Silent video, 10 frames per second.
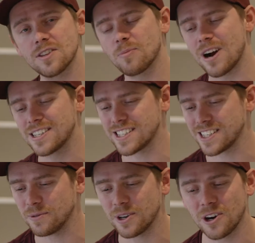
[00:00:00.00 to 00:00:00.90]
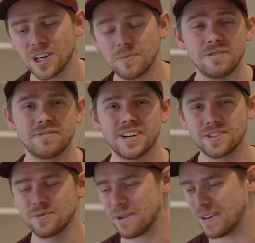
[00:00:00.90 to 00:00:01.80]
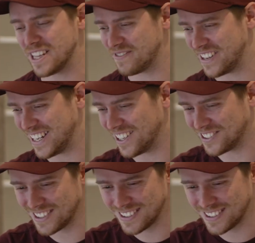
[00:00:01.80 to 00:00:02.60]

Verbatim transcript: so the processing would already be finished when I made this video.